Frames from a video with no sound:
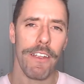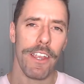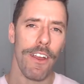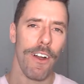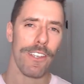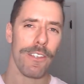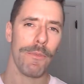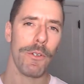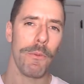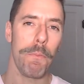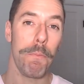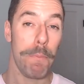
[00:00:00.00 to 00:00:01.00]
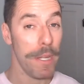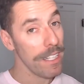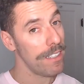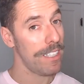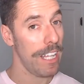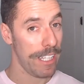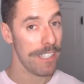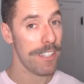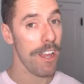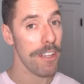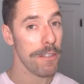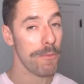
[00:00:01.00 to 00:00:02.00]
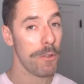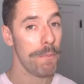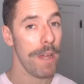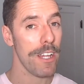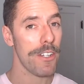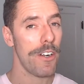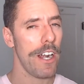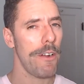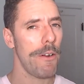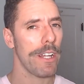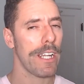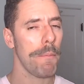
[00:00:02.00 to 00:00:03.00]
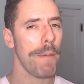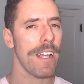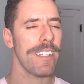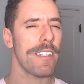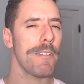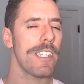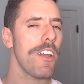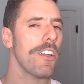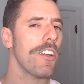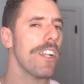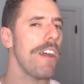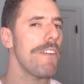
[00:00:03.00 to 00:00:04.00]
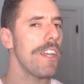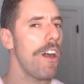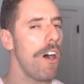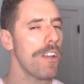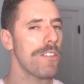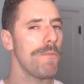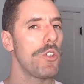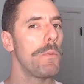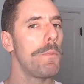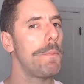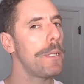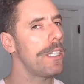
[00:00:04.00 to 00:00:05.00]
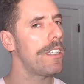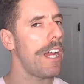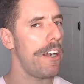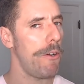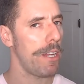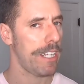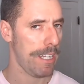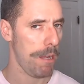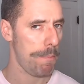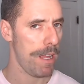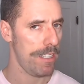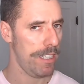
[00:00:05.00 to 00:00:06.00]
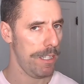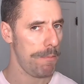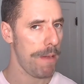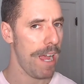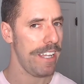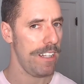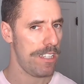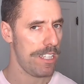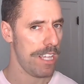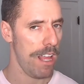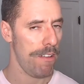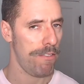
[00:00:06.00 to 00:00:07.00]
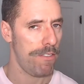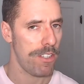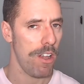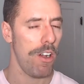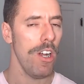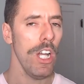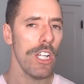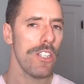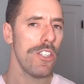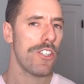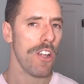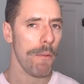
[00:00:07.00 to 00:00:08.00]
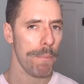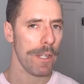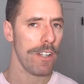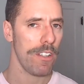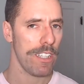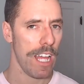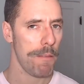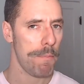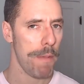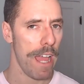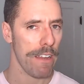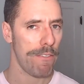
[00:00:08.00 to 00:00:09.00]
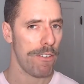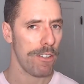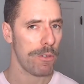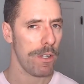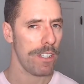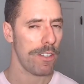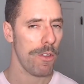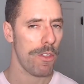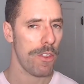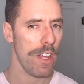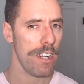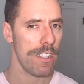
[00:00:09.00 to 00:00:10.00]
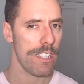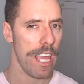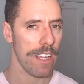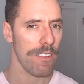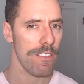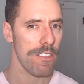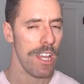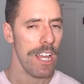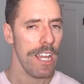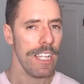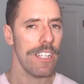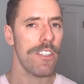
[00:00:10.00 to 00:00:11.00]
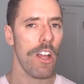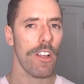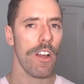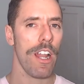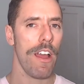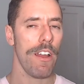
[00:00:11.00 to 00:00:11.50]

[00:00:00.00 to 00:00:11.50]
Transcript: awesome to build, like it's awesome to measure aerobic capacity. It's not gonna be awesome to build aerobic capacity by itself. So jumping on that bike for 20 to 30 seconds is not gonna,